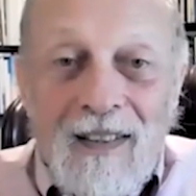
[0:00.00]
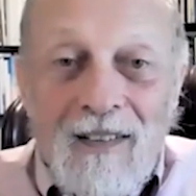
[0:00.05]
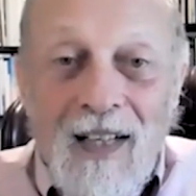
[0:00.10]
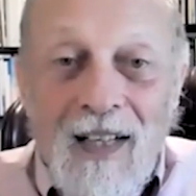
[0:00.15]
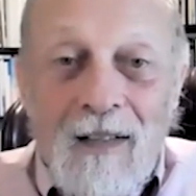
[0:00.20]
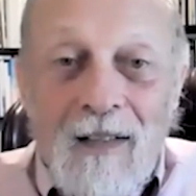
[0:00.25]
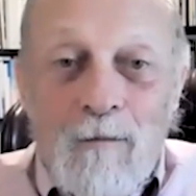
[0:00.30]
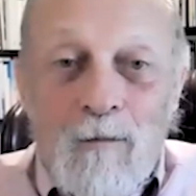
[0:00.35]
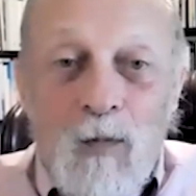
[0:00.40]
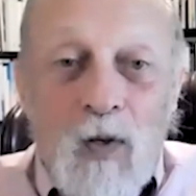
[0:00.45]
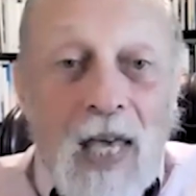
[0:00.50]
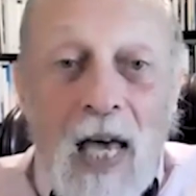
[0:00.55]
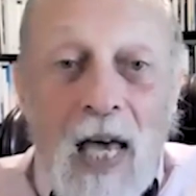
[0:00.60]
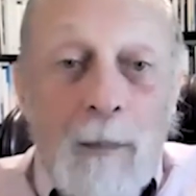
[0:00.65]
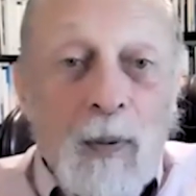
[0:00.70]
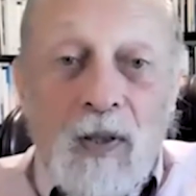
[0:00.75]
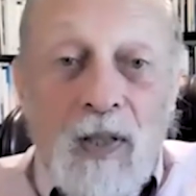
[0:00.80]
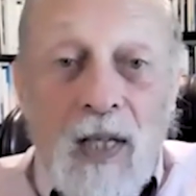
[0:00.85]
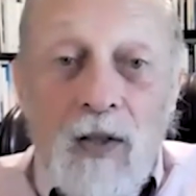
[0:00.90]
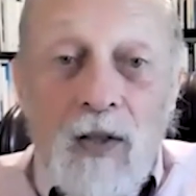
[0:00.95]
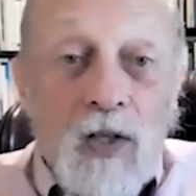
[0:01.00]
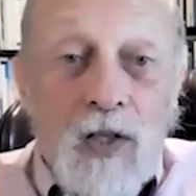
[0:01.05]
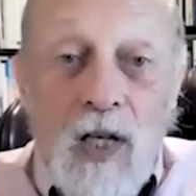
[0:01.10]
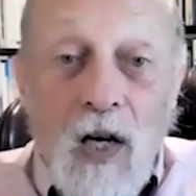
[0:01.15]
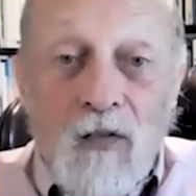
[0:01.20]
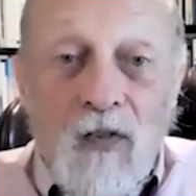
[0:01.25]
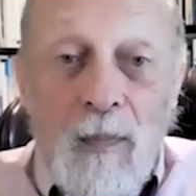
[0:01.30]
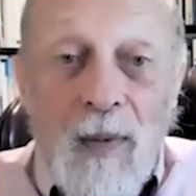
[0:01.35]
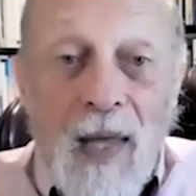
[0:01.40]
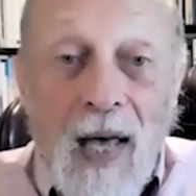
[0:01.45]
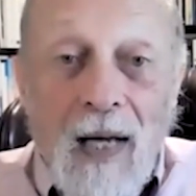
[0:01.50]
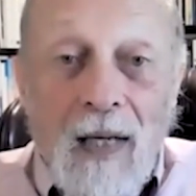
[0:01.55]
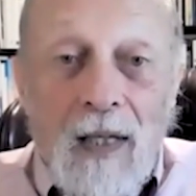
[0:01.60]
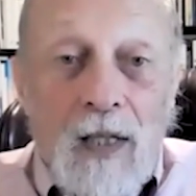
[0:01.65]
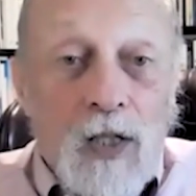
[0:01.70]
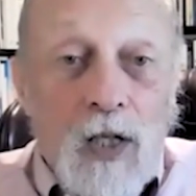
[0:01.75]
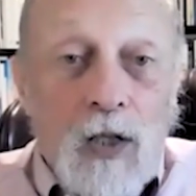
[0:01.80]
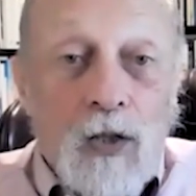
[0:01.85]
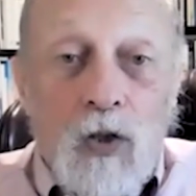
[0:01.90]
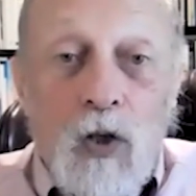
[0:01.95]
right you can't protect yourself from that
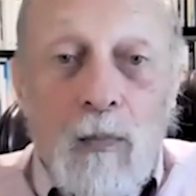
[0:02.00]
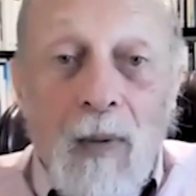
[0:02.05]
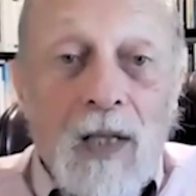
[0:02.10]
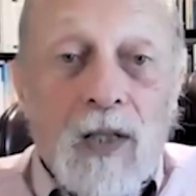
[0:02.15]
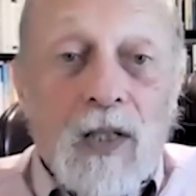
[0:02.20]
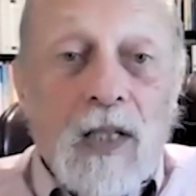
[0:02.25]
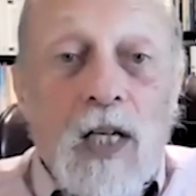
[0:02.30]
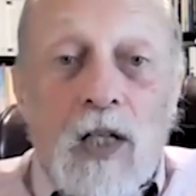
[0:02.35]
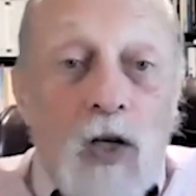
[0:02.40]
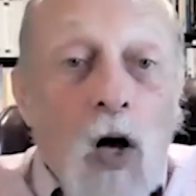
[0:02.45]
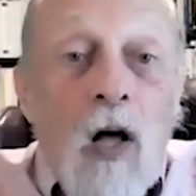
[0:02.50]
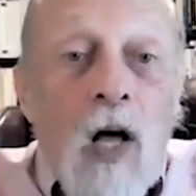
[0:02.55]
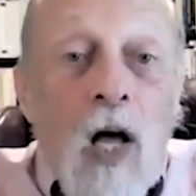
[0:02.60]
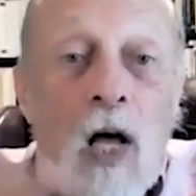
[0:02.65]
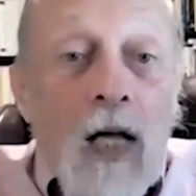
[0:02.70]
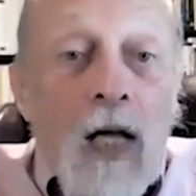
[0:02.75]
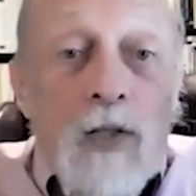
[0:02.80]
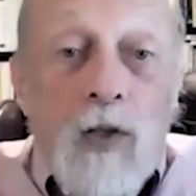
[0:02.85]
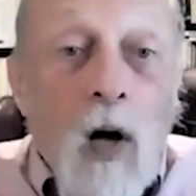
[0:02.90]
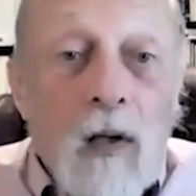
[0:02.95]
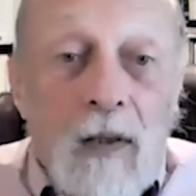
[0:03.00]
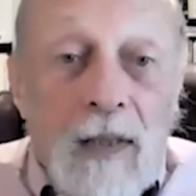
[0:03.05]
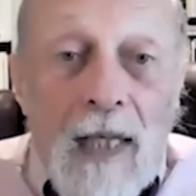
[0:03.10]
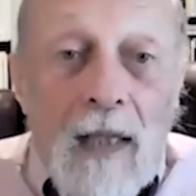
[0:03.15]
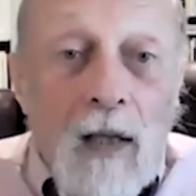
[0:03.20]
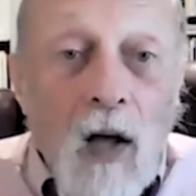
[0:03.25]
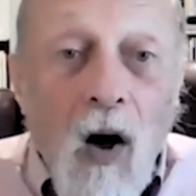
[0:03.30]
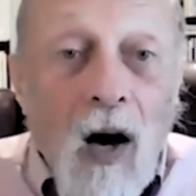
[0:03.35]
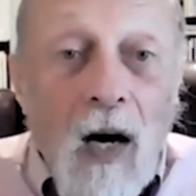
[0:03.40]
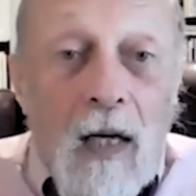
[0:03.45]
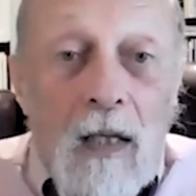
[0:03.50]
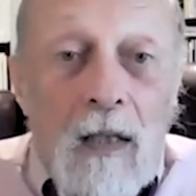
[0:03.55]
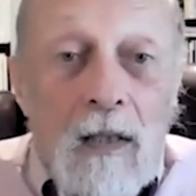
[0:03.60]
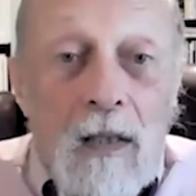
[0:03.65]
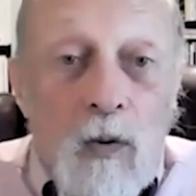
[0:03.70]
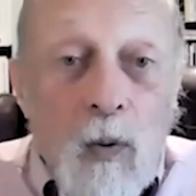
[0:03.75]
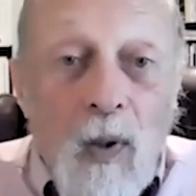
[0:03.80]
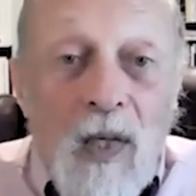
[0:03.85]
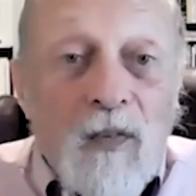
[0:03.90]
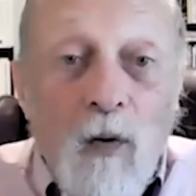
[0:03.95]
it's just too much and it's all it's all day long
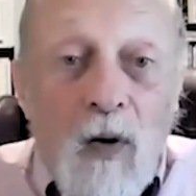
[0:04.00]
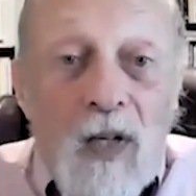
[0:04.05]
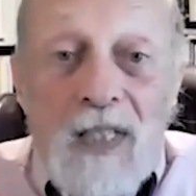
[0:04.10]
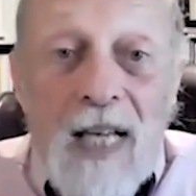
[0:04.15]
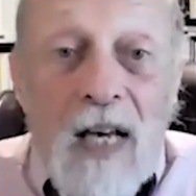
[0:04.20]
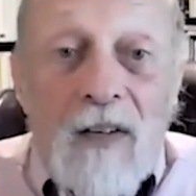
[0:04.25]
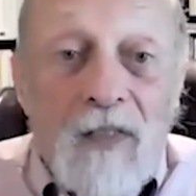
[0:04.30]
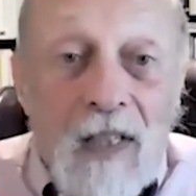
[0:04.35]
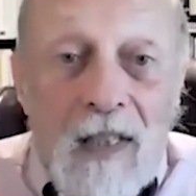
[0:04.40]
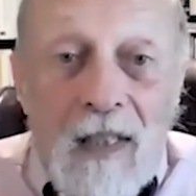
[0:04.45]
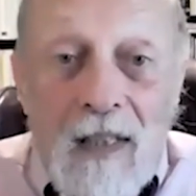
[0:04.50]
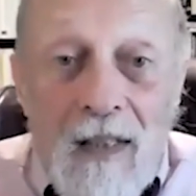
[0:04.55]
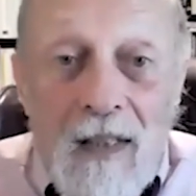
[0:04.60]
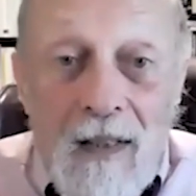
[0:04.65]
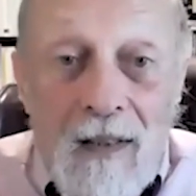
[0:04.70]
24 7